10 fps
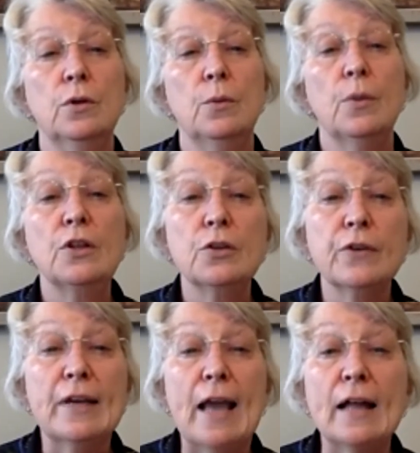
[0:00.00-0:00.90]
But the
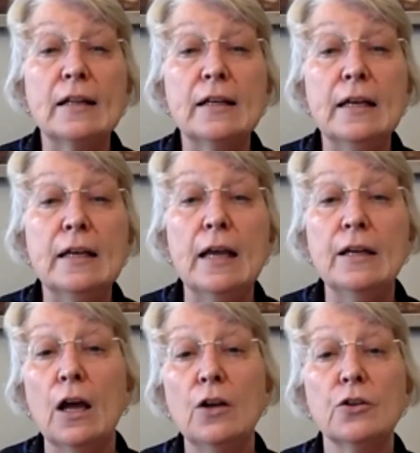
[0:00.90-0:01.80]
reality and
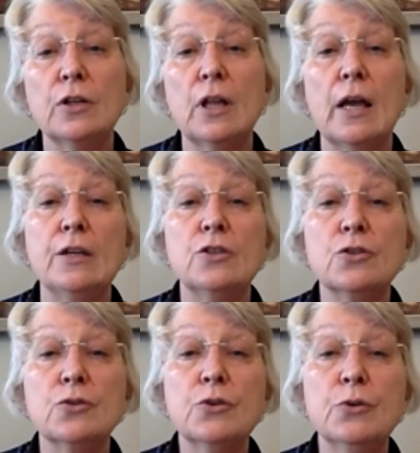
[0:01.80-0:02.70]
underlying
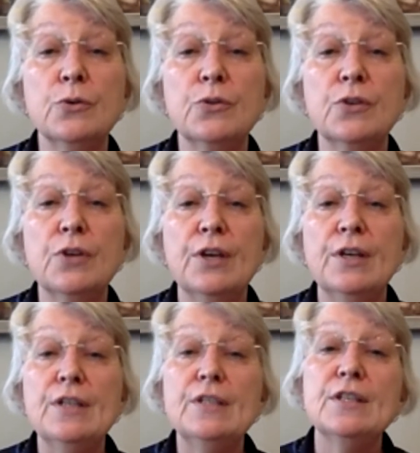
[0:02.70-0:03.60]
truth
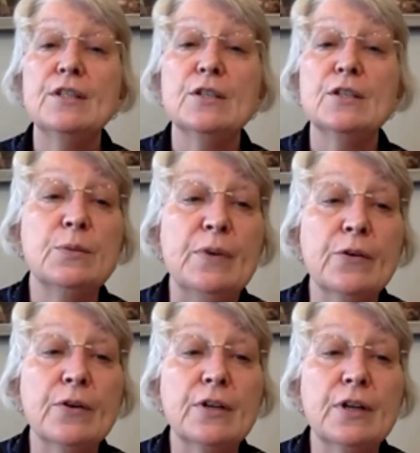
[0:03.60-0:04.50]
is that the
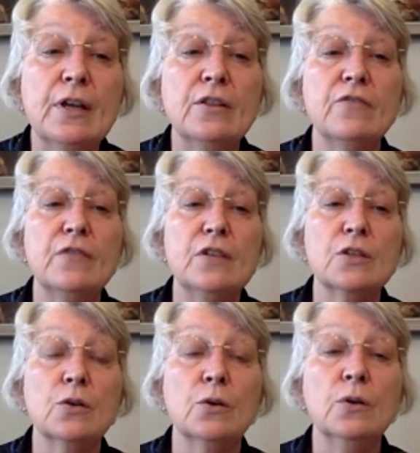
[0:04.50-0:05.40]
spirit and the
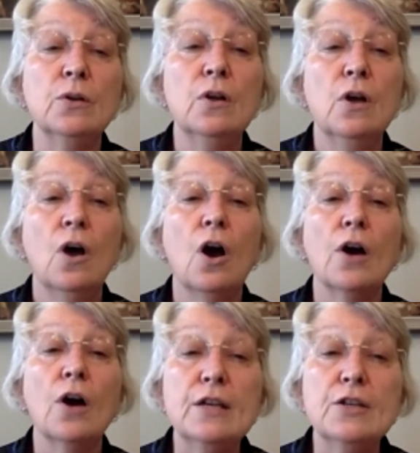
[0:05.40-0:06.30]
physical
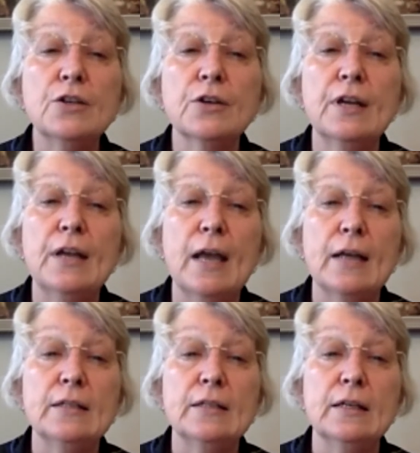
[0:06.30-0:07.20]
are
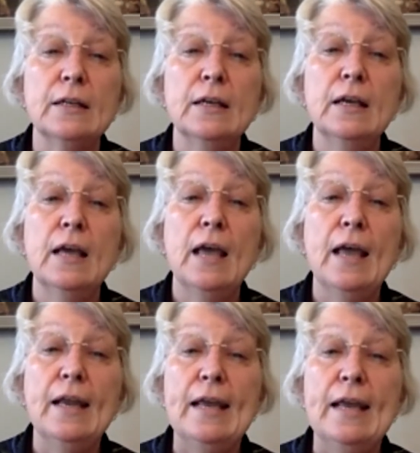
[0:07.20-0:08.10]
interconnected,
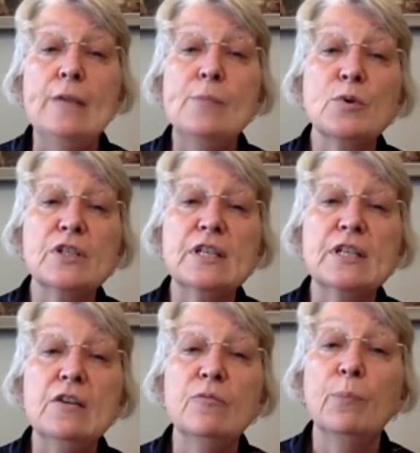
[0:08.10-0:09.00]
and any
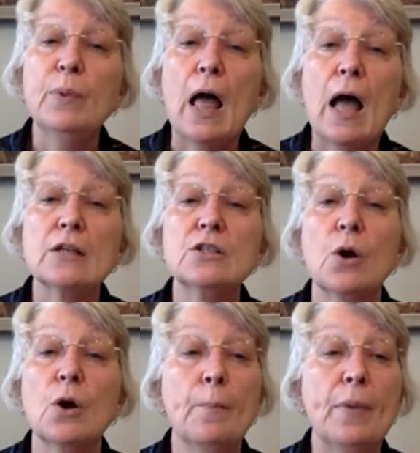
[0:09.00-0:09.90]
perceived blocks
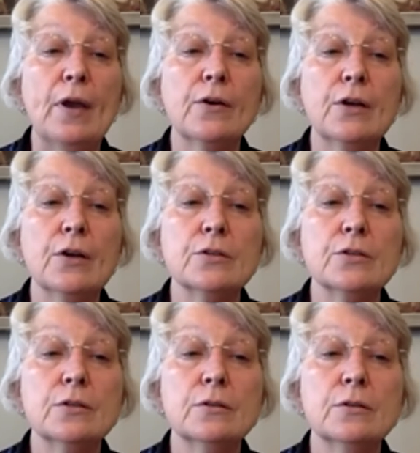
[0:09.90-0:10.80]
or
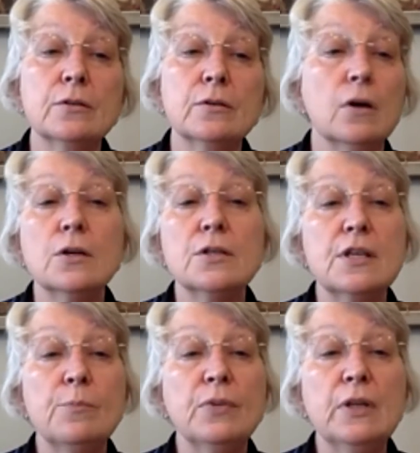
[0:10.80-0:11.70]
barriers are
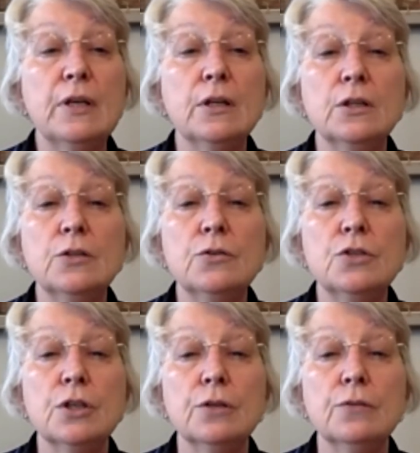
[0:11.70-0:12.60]
simply illusion.